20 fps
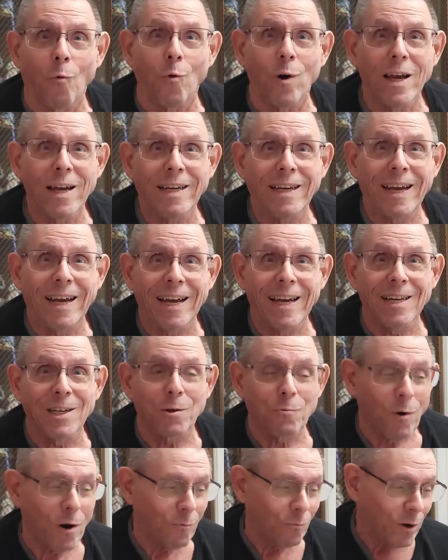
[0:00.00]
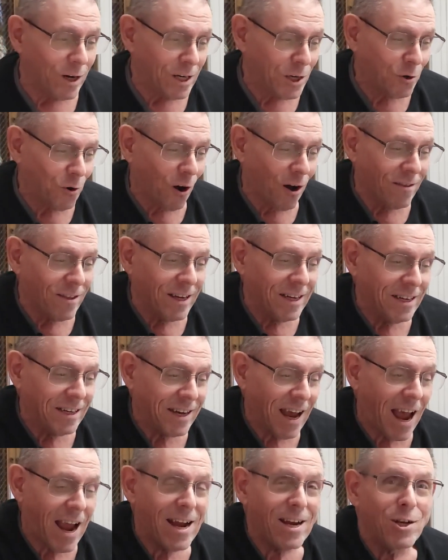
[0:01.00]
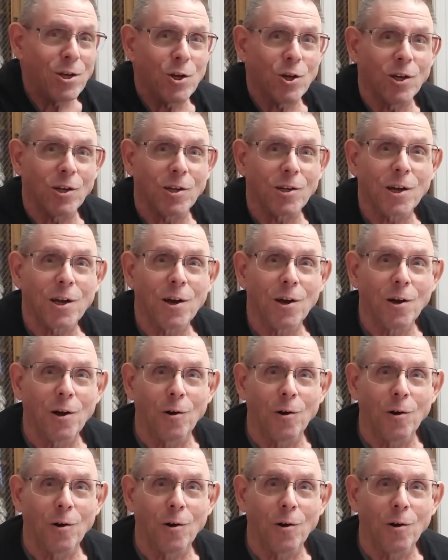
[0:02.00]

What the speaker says: But we kids, when we saw these H's,